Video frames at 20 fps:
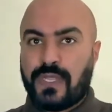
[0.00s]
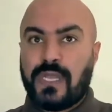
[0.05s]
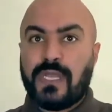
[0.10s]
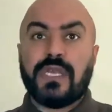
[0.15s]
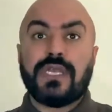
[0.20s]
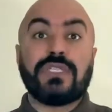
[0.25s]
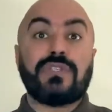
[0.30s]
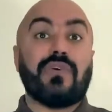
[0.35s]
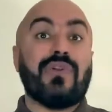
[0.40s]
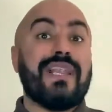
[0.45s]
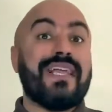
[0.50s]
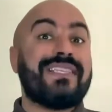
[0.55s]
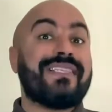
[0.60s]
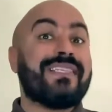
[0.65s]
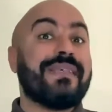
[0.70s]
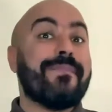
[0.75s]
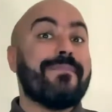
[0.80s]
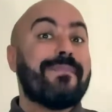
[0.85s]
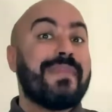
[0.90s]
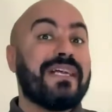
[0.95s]
So let's
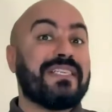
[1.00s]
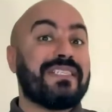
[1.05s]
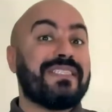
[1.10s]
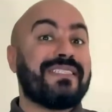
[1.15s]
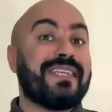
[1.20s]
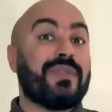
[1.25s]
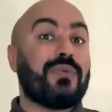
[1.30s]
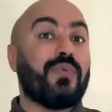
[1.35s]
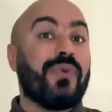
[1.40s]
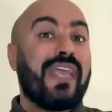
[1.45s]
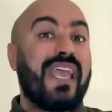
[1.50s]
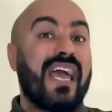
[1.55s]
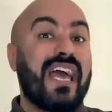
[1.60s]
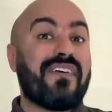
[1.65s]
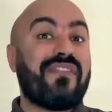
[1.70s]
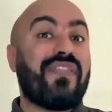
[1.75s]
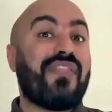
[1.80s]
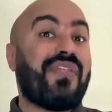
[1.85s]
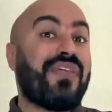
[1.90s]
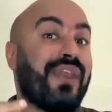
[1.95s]
imagine that we
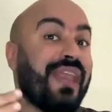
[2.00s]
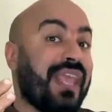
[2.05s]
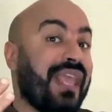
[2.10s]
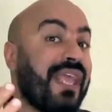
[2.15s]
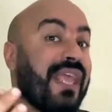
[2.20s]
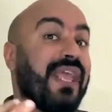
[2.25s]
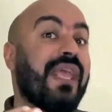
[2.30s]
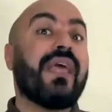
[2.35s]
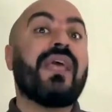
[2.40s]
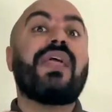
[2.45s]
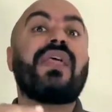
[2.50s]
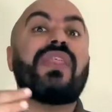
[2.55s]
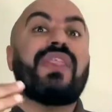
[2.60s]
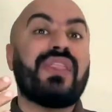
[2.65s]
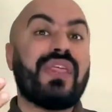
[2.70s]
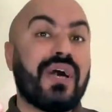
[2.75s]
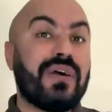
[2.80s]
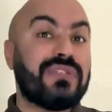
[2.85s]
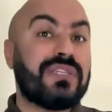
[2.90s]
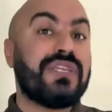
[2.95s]
have
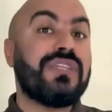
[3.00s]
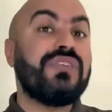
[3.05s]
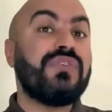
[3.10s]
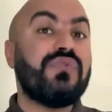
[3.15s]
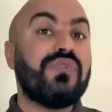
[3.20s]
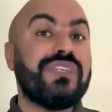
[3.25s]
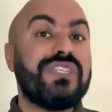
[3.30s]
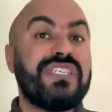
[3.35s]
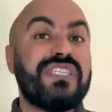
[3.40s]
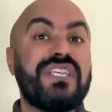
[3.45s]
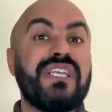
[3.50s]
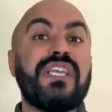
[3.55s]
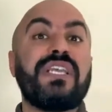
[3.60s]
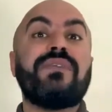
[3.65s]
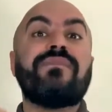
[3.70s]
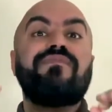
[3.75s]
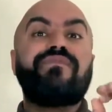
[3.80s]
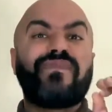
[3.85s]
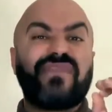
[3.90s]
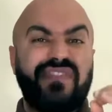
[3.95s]
3,000
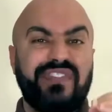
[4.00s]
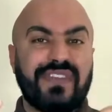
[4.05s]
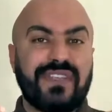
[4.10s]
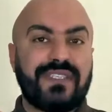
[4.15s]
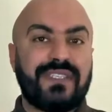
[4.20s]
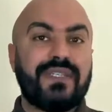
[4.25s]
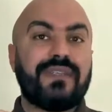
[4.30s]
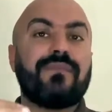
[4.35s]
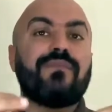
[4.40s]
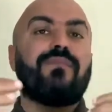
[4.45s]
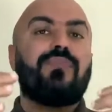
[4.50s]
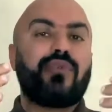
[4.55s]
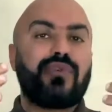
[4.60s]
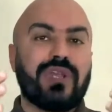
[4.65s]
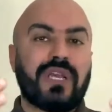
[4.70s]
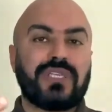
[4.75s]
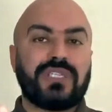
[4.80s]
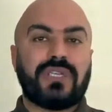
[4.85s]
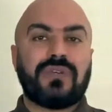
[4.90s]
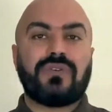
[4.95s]
USD fixed
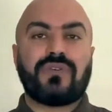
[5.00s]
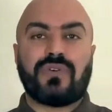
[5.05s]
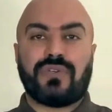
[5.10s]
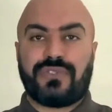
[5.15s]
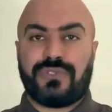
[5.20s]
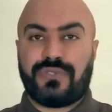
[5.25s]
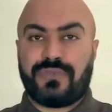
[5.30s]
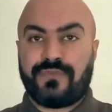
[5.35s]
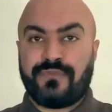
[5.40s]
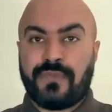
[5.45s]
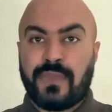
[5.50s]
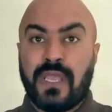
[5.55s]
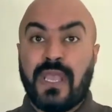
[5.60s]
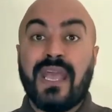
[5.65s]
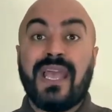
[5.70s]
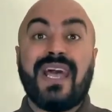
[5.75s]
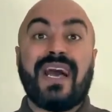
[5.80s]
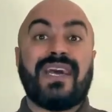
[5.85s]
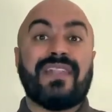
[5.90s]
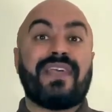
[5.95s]
production costs,
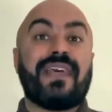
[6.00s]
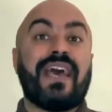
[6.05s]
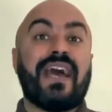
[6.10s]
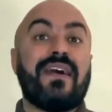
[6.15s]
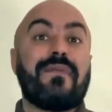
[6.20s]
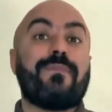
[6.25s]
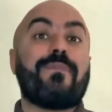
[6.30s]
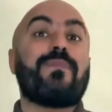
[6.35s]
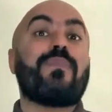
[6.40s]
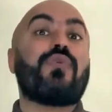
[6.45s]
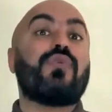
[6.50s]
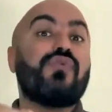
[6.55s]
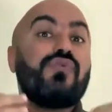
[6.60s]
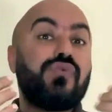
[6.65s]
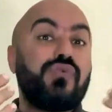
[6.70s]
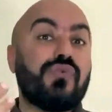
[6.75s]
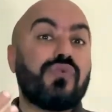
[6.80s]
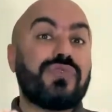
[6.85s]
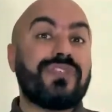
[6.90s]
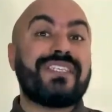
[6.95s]
and I have
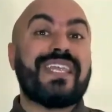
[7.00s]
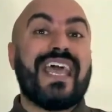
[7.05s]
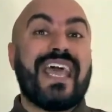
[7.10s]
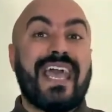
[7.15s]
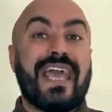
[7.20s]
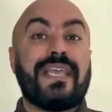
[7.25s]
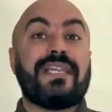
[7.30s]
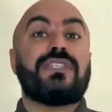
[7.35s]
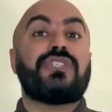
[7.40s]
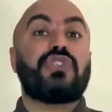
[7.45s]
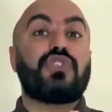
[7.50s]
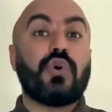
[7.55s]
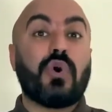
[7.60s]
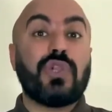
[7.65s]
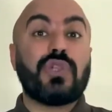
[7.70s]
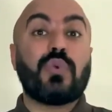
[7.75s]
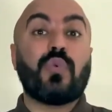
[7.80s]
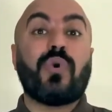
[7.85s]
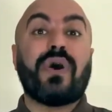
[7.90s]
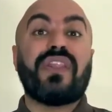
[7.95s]
produced and
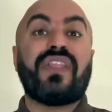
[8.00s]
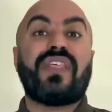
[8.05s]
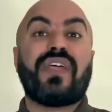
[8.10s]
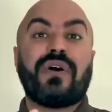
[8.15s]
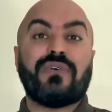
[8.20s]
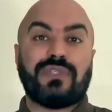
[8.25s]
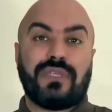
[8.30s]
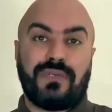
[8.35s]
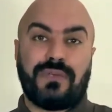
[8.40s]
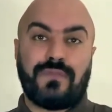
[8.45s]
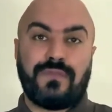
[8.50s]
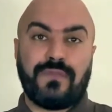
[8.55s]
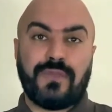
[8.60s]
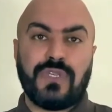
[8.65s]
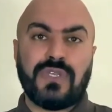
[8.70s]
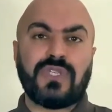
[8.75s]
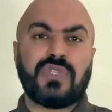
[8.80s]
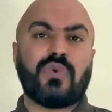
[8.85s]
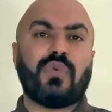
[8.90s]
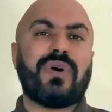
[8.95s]
sold 1,000.
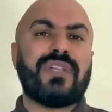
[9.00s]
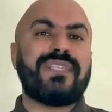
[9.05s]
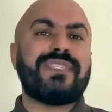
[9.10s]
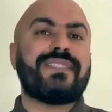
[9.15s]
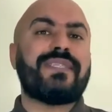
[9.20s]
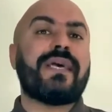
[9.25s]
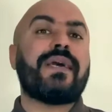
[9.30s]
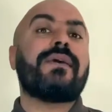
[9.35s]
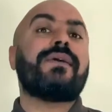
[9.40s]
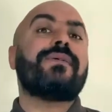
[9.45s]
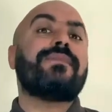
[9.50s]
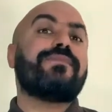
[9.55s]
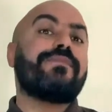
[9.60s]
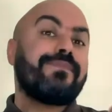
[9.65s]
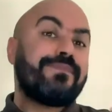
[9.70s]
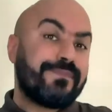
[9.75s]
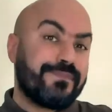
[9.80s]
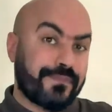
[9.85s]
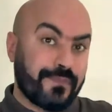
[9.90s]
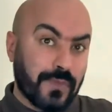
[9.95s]
So what is the
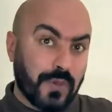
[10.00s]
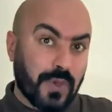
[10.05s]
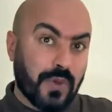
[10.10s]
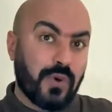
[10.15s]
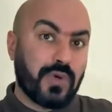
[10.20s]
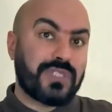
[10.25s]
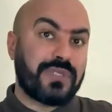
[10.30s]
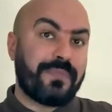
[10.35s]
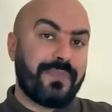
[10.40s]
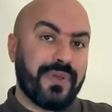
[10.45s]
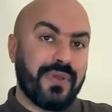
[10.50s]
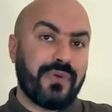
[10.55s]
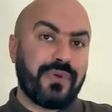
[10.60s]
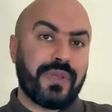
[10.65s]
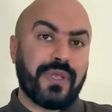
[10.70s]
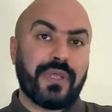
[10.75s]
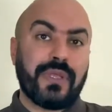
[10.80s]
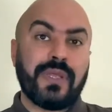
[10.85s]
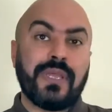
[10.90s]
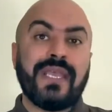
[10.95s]
cost per
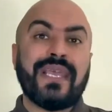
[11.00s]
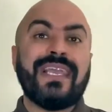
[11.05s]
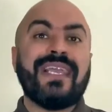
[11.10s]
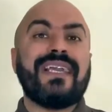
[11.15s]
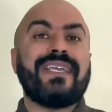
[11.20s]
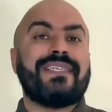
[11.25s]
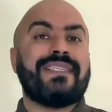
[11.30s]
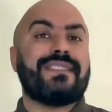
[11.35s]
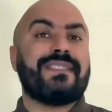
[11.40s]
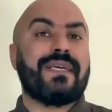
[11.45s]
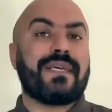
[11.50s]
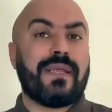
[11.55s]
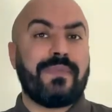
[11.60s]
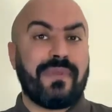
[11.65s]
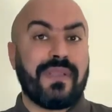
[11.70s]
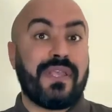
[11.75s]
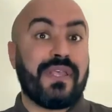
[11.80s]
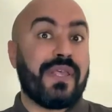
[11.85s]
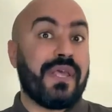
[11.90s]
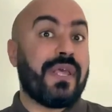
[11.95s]
unit? It is gonna
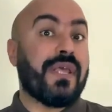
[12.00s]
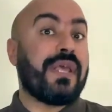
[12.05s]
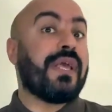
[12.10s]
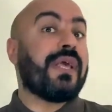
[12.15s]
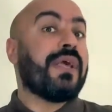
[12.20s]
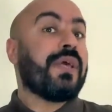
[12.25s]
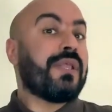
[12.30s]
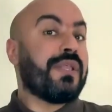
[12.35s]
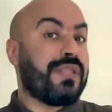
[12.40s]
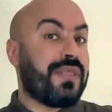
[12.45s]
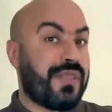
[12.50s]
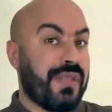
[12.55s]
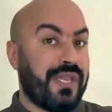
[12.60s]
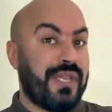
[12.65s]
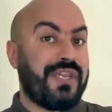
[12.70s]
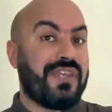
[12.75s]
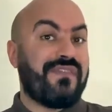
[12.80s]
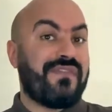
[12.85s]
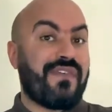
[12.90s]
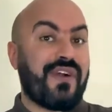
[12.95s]
be
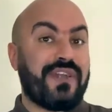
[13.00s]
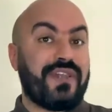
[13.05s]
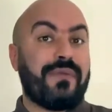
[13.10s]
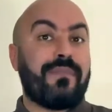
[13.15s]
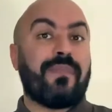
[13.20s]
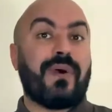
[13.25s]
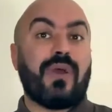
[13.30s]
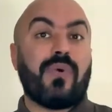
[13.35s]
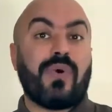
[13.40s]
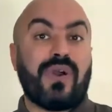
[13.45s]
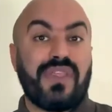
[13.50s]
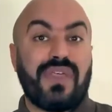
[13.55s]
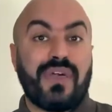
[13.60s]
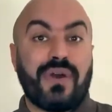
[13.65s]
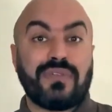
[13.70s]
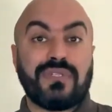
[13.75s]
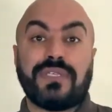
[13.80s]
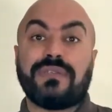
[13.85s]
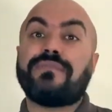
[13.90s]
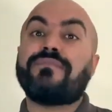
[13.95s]
3 divided by
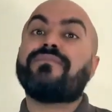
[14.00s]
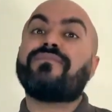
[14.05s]
1,000,